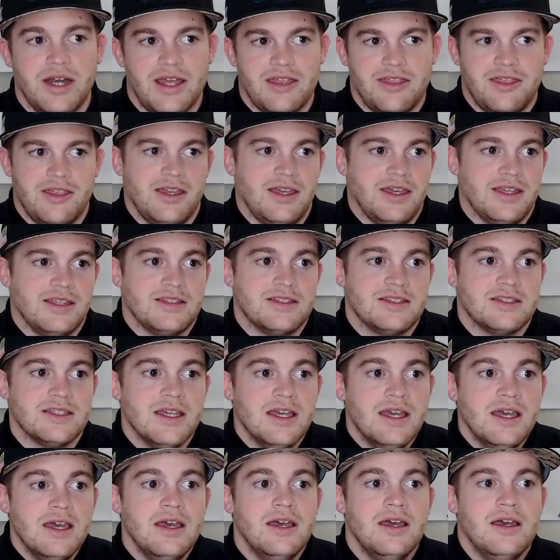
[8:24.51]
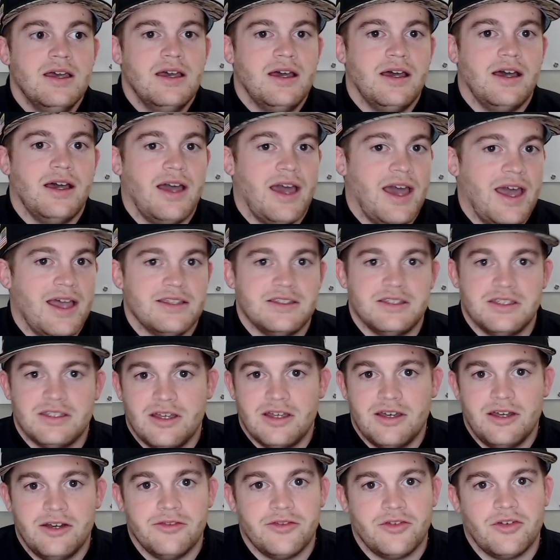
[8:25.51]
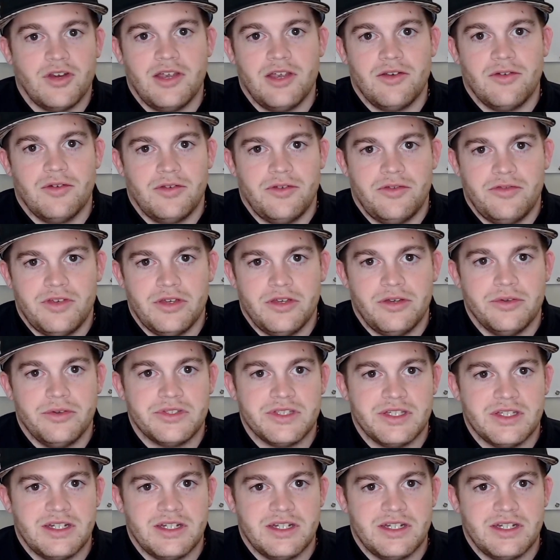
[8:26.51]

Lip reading: I think it's has a ton of great reviews,